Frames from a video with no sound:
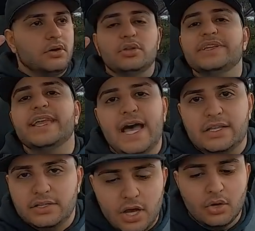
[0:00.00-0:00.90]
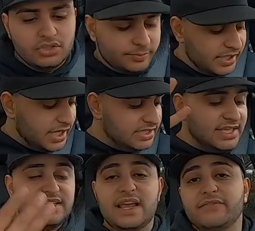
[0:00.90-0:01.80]
only God knows
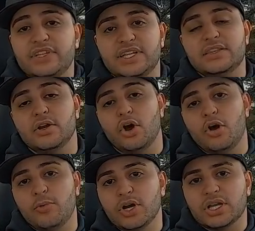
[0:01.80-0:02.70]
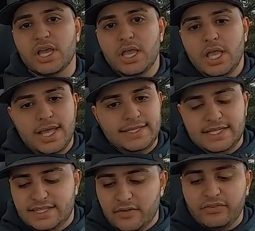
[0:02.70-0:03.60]
because they definitely did their homework and
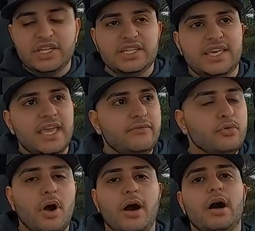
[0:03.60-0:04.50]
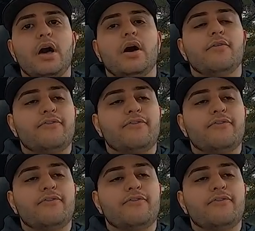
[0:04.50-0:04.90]
they definitely gave you a